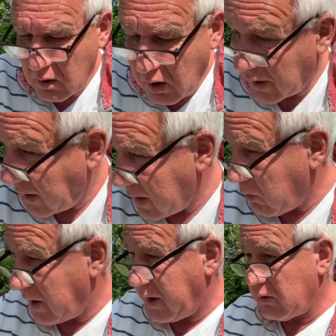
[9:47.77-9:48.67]
I don't know
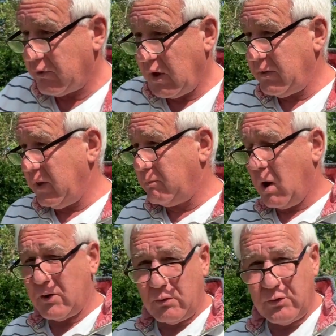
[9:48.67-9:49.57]
why you don't send these
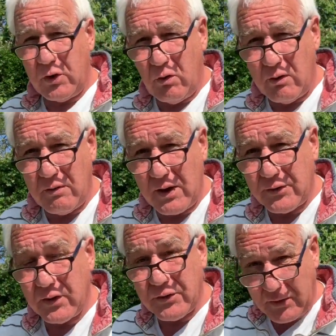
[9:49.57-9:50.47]
parcels to your
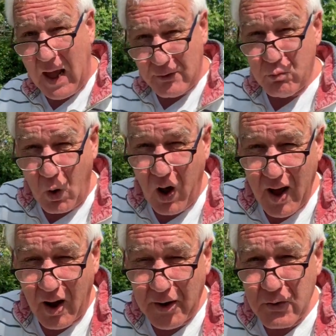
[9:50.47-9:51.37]
investors, that's why
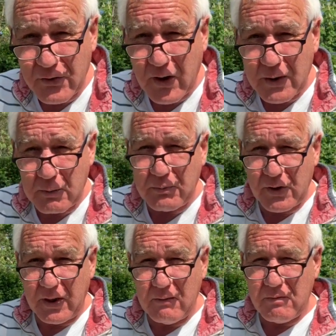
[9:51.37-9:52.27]
I don't send them to
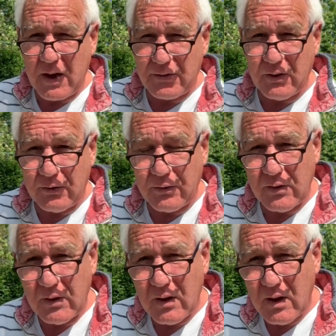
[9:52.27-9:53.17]
the investors.
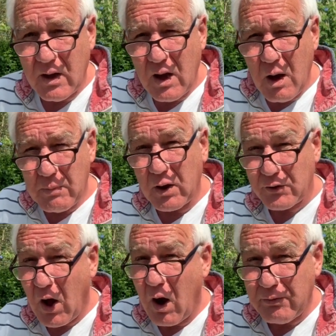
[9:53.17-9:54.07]
Because
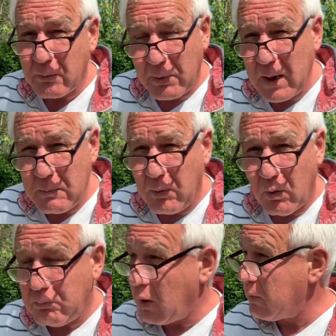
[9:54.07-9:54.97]
half the people,
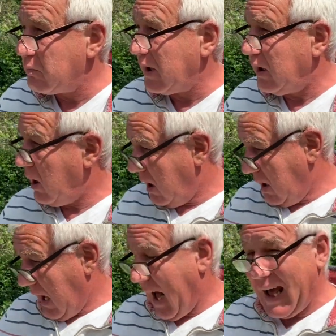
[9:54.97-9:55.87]
probably
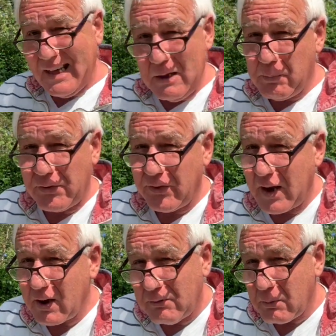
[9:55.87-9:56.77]

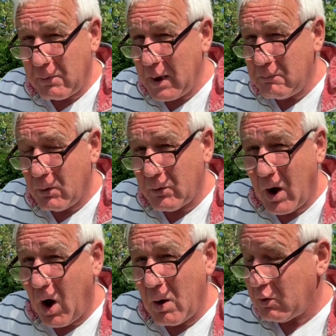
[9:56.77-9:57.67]
80% of the people that
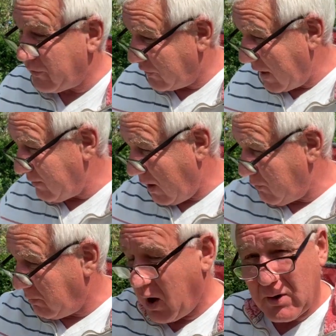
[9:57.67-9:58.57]
I would send those
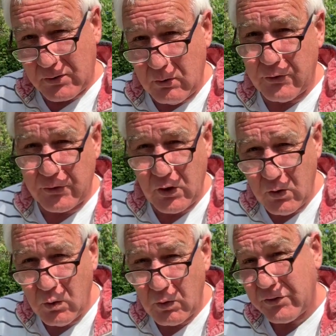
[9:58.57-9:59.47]
parcels
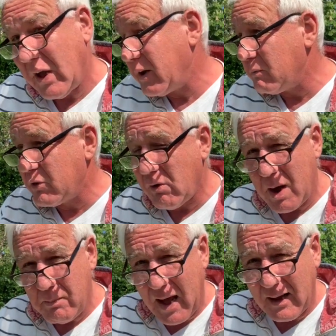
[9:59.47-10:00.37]
to would send them
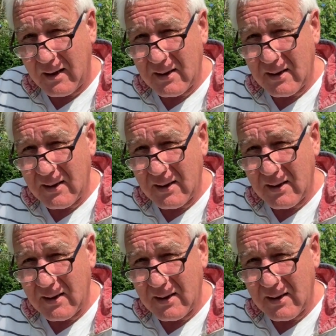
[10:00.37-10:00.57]
straight back.